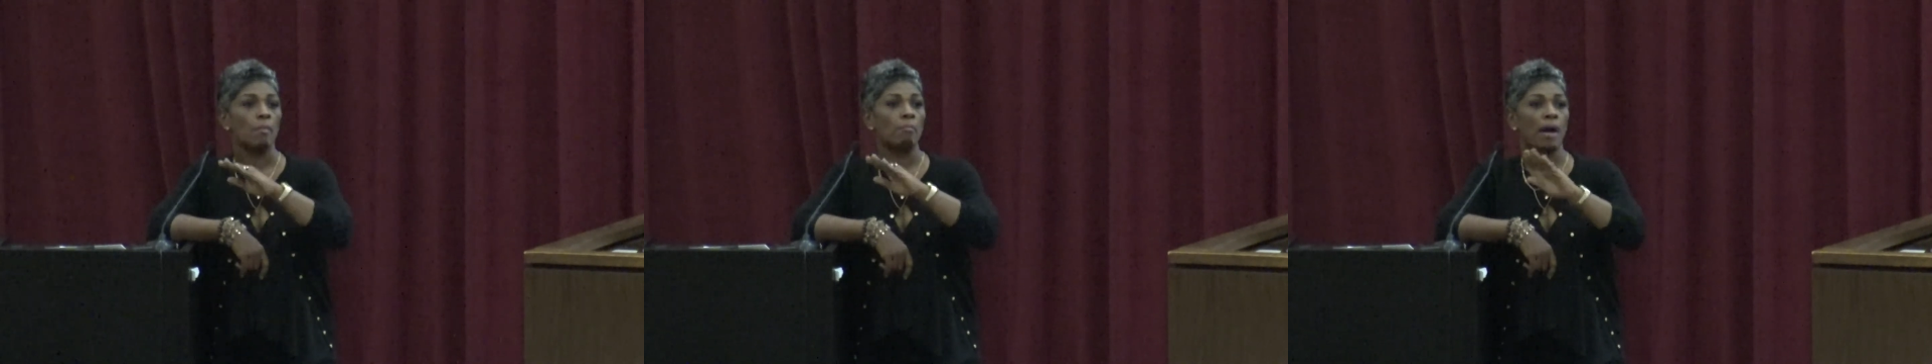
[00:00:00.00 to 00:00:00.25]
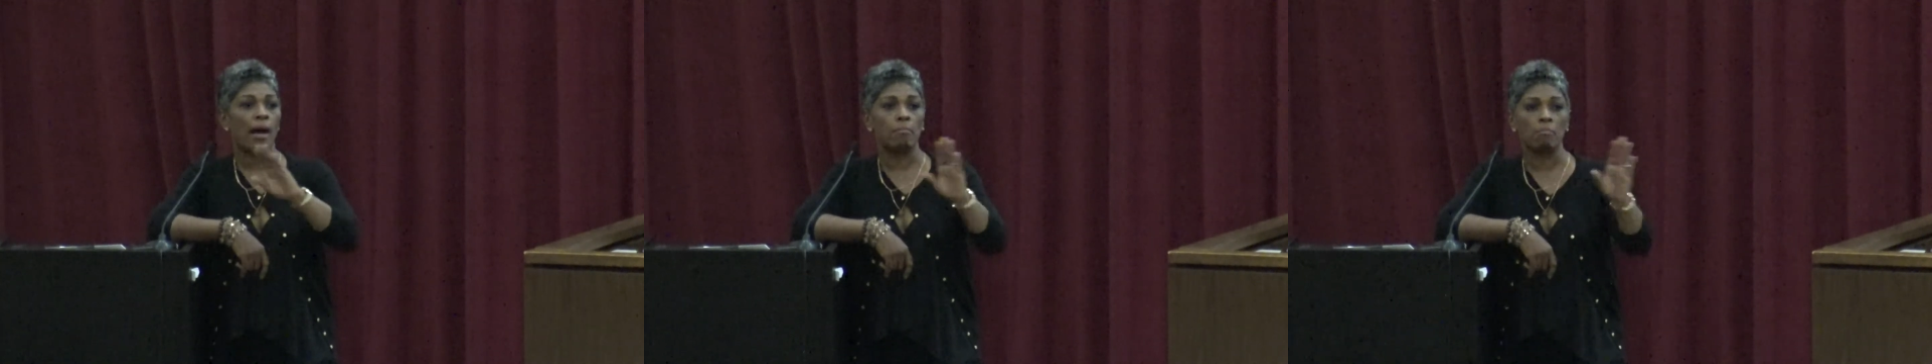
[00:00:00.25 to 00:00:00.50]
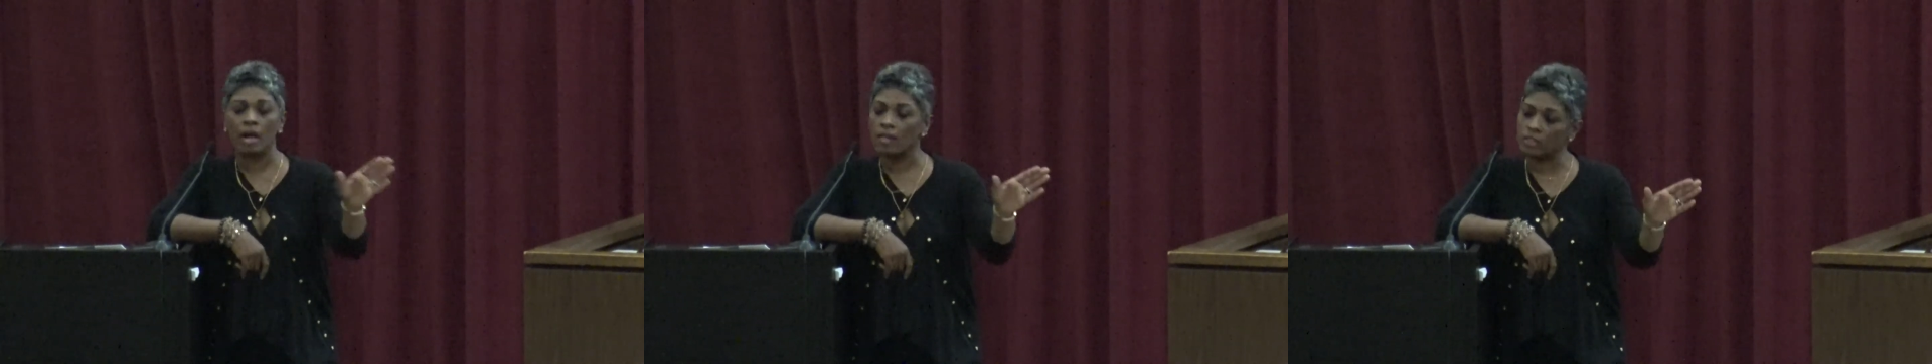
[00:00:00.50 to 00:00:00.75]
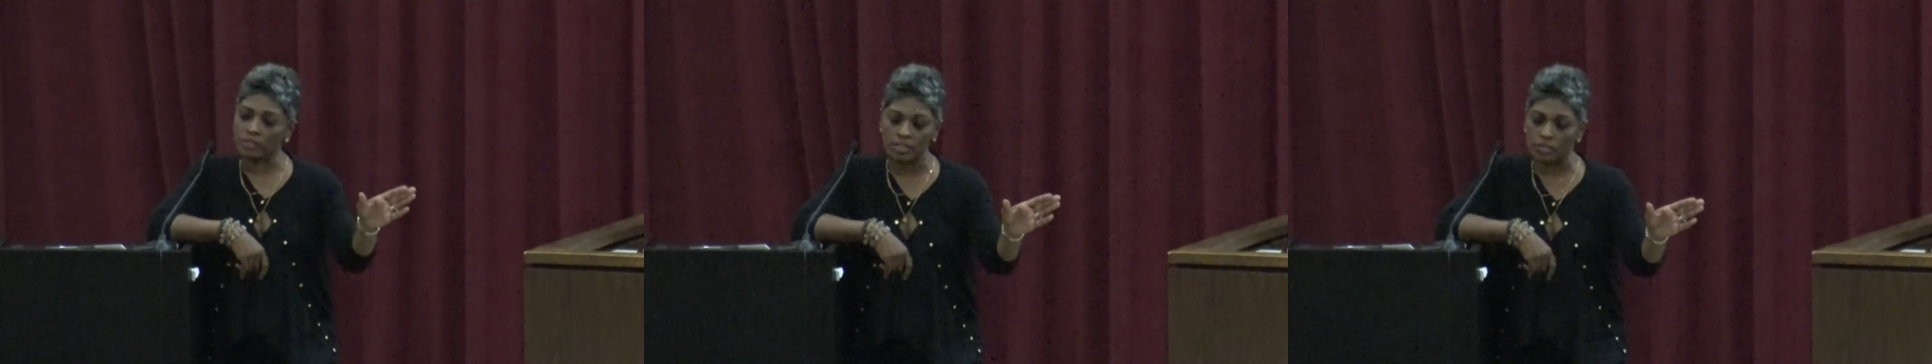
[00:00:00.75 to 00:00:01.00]
my
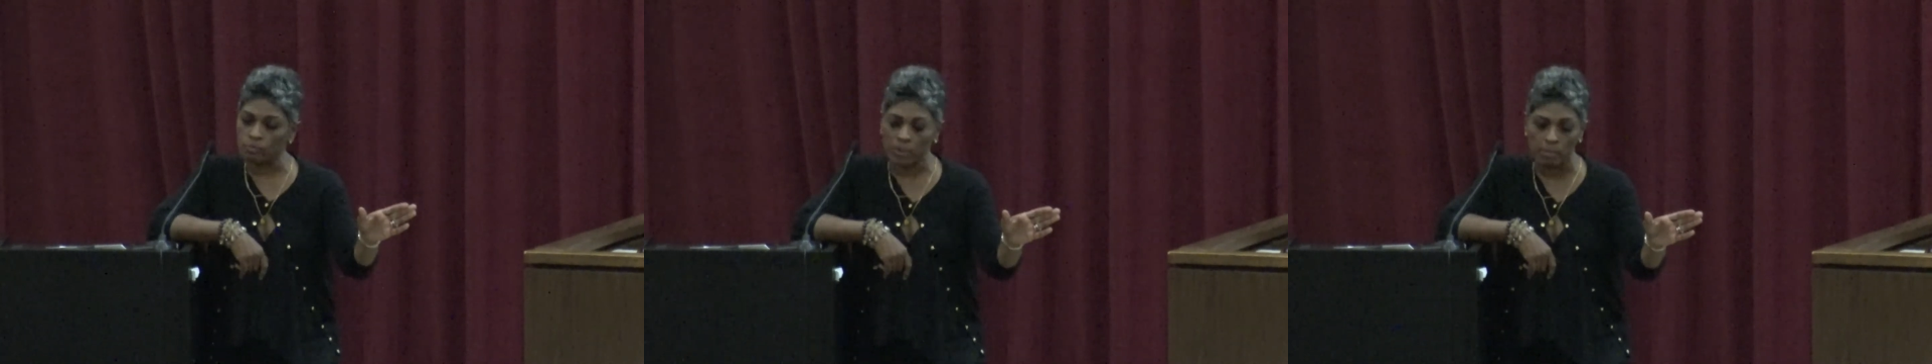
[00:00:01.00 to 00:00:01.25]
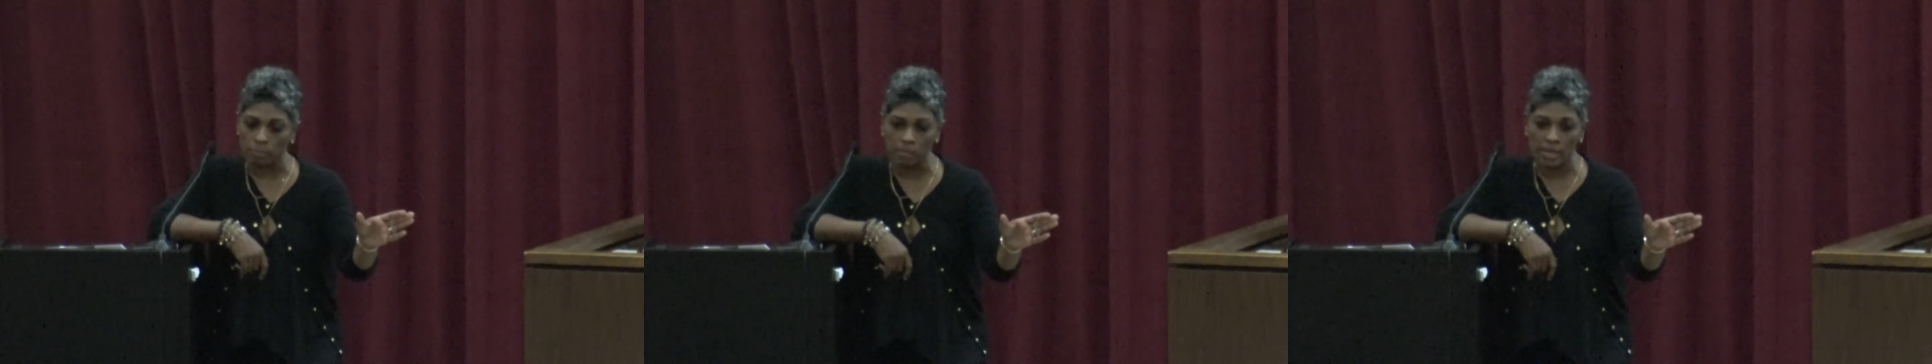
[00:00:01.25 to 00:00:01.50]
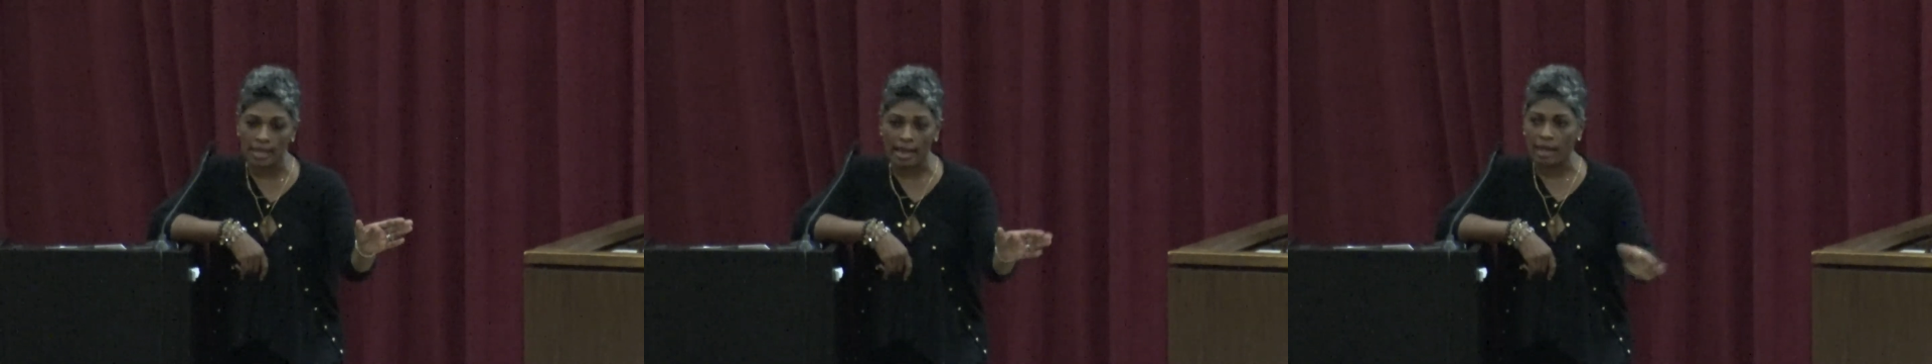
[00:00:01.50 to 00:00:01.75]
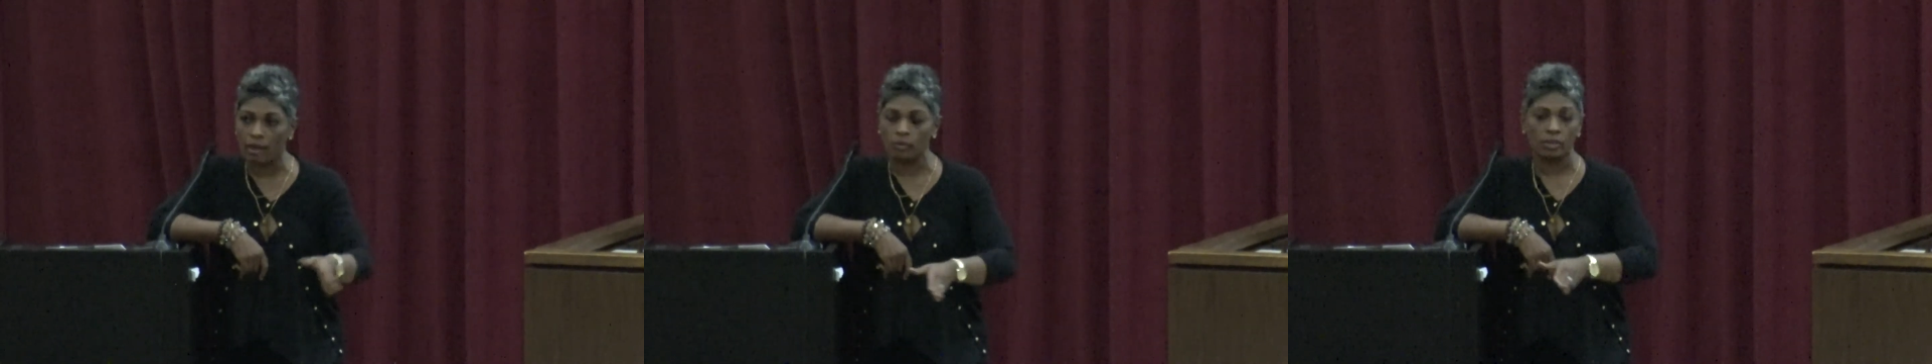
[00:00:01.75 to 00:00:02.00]
mother pimped me
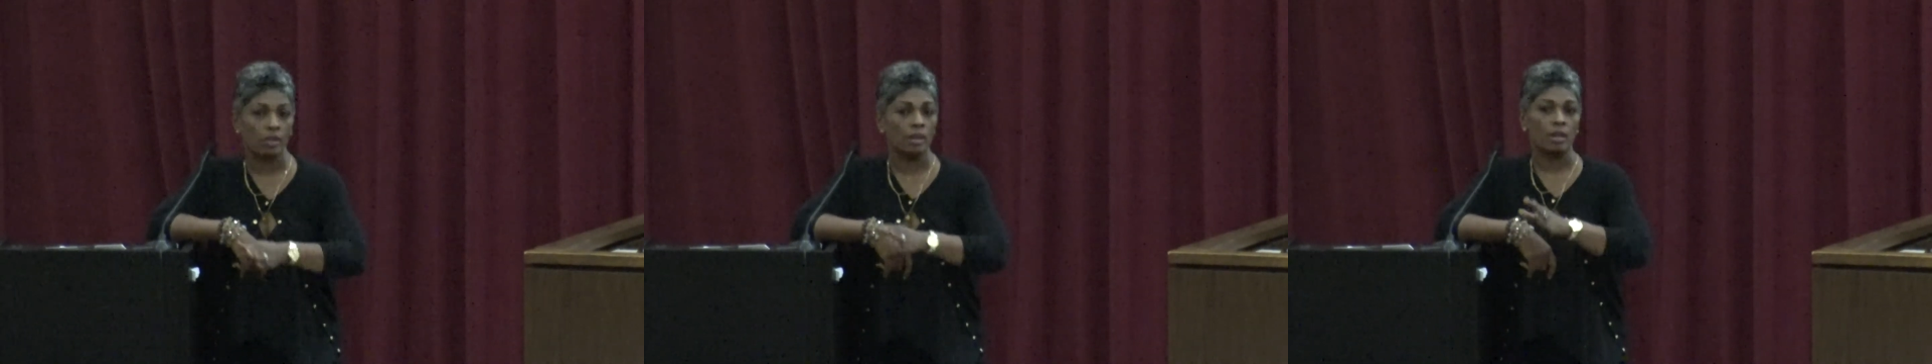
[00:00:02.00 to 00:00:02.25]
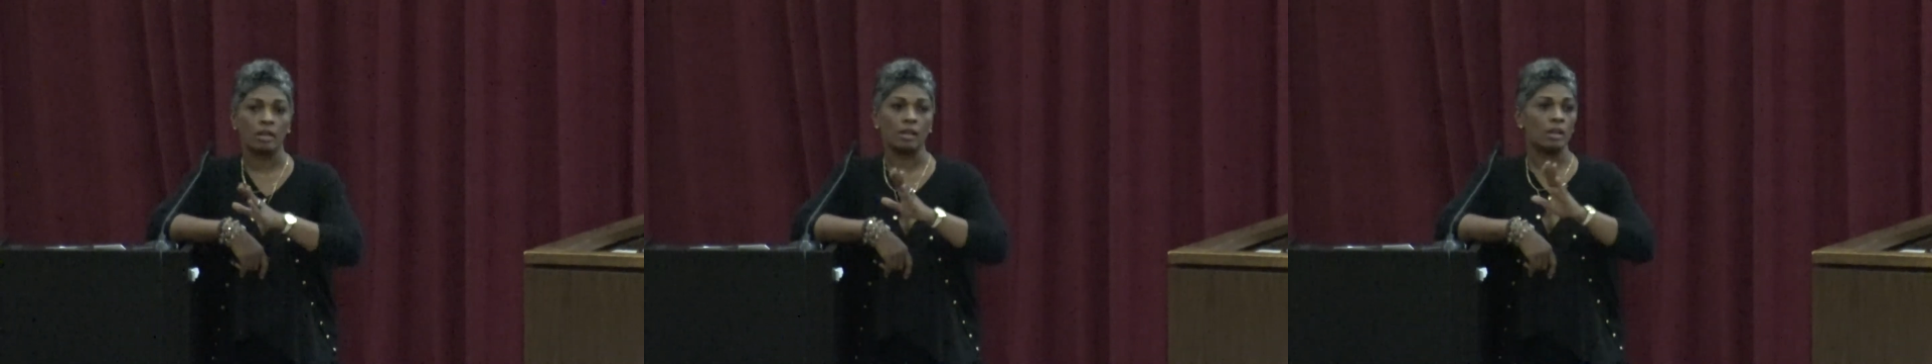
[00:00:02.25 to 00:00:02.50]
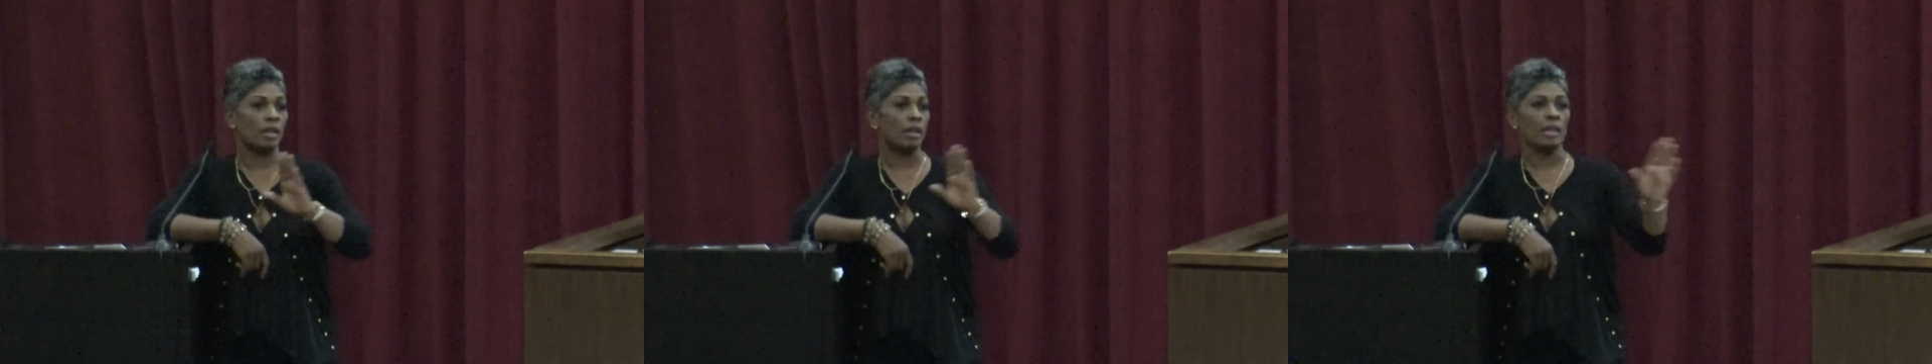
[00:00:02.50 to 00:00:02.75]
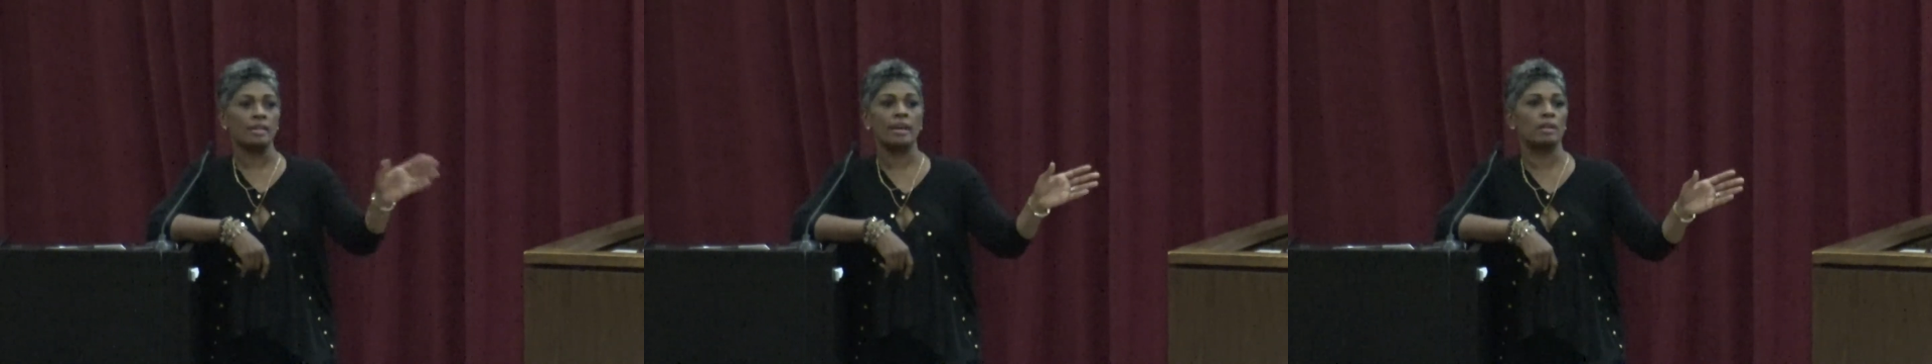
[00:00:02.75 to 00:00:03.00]
out.
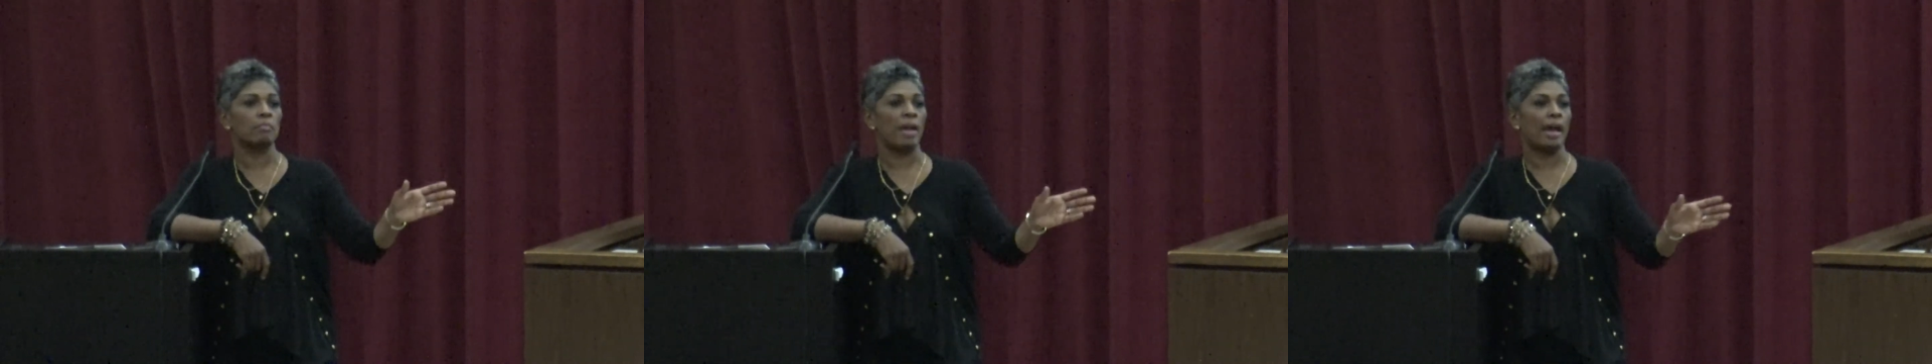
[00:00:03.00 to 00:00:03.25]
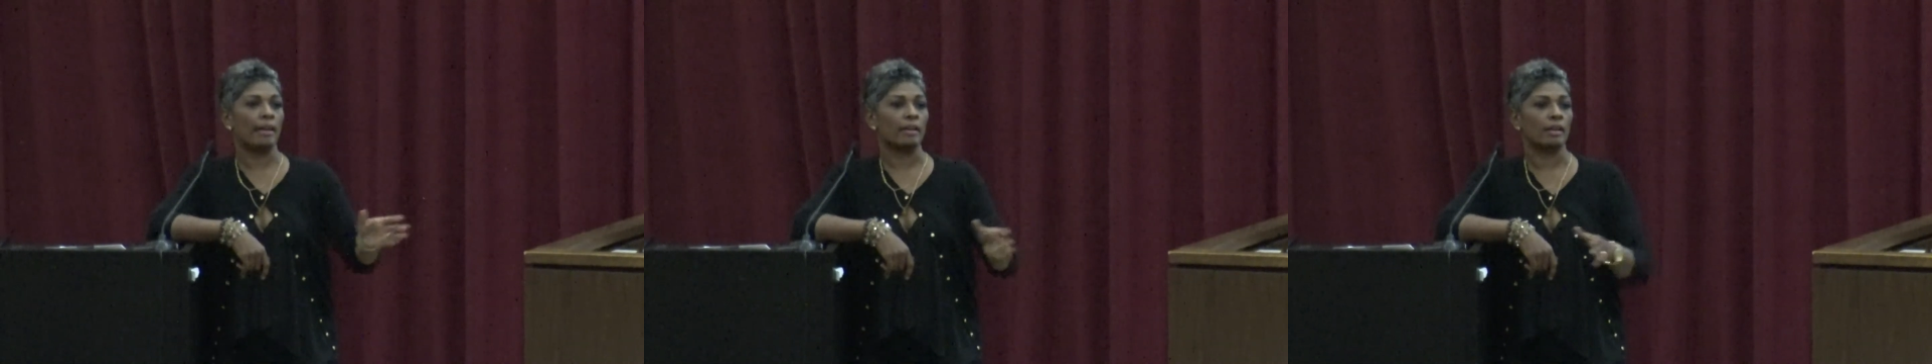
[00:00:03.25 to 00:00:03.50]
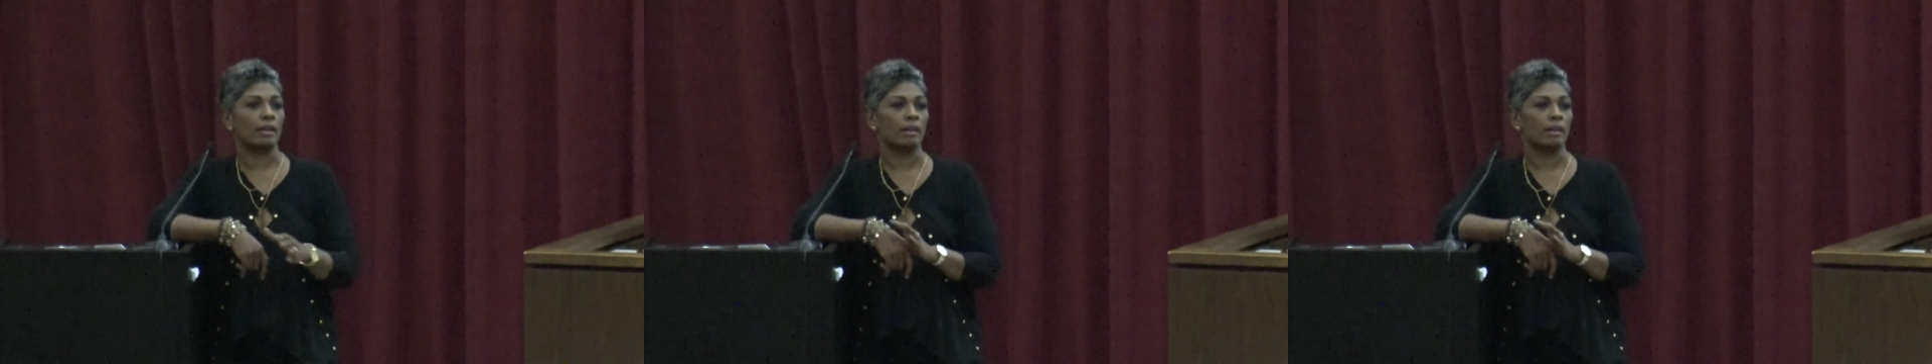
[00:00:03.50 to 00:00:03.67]
It doesn't matter.